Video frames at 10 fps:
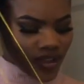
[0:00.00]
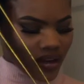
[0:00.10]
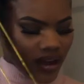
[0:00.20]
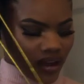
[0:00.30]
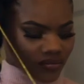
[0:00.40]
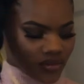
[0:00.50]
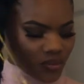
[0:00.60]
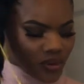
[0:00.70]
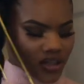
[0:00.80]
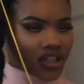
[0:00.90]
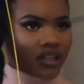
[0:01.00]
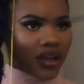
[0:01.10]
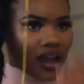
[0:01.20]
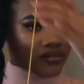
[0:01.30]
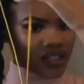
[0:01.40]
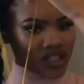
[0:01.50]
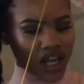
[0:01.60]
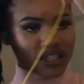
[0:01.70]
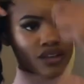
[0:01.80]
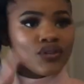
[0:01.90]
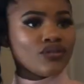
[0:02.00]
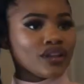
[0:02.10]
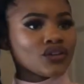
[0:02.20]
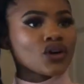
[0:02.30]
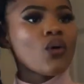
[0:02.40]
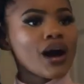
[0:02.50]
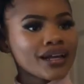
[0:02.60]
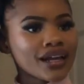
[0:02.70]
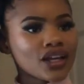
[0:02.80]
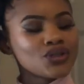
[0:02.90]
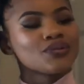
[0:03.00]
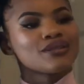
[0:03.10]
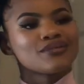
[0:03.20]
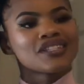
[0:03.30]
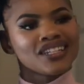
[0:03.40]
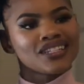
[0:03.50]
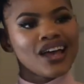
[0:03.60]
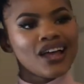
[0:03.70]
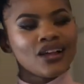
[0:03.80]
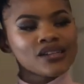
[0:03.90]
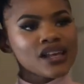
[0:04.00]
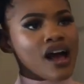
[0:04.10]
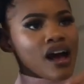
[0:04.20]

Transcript: Yeah, they're pretty cheap. They have seashells. If you're feeling aquatic, get you with some seashells.